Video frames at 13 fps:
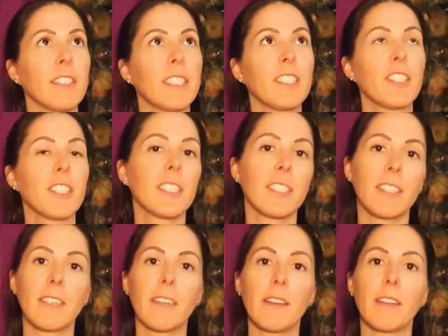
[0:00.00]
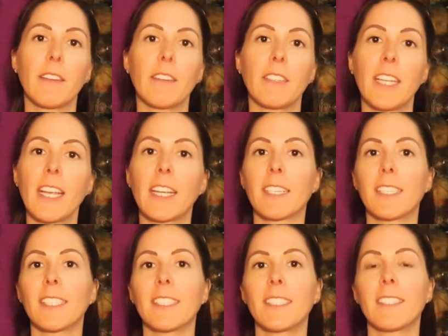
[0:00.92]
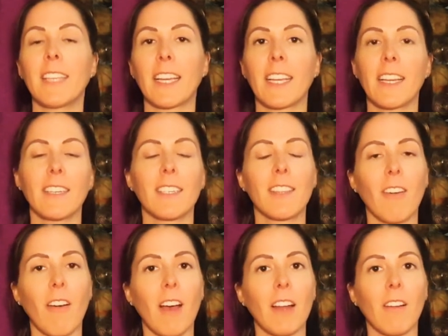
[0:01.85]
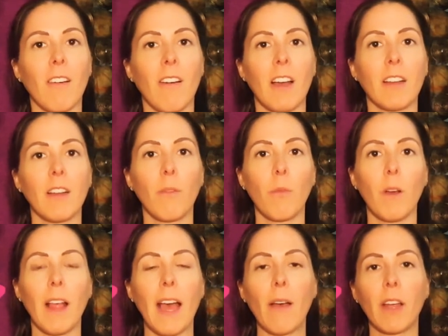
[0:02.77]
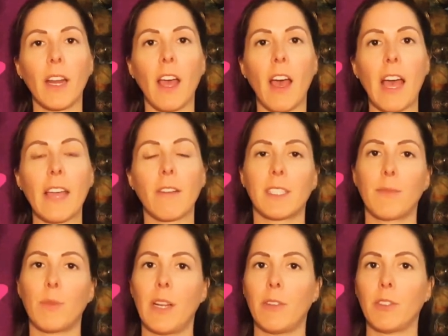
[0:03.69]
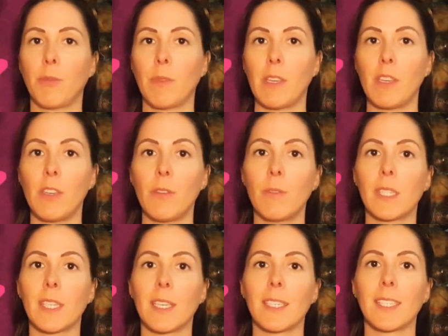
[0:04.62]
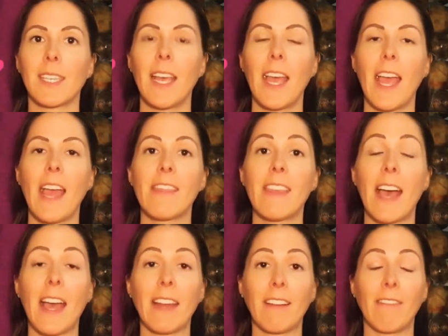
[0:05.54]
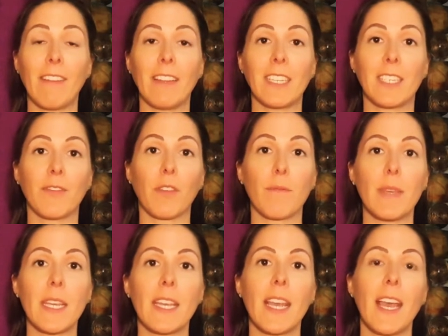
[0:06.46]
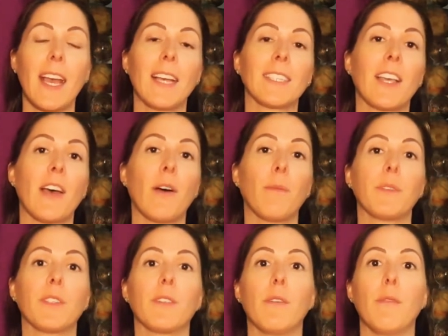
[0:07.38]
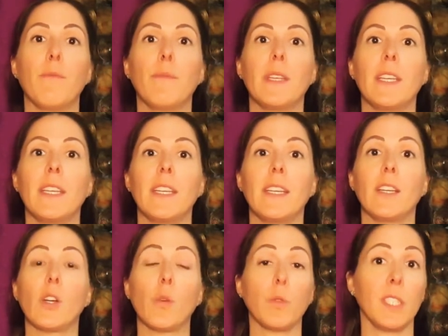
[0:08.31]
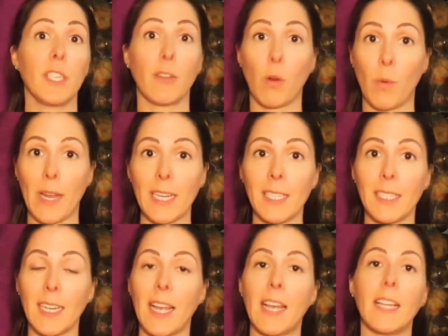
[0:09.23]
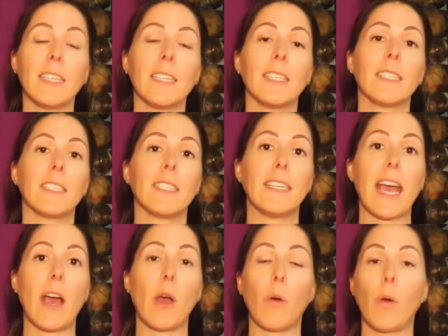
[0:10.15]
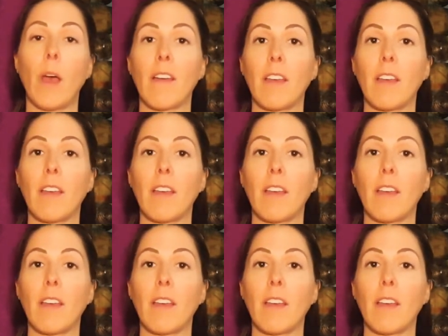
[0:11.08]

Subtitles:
Just take a second thought on, well, how could I or someone else reuse this? And that, at least for me, has helped me go zero waste. And now,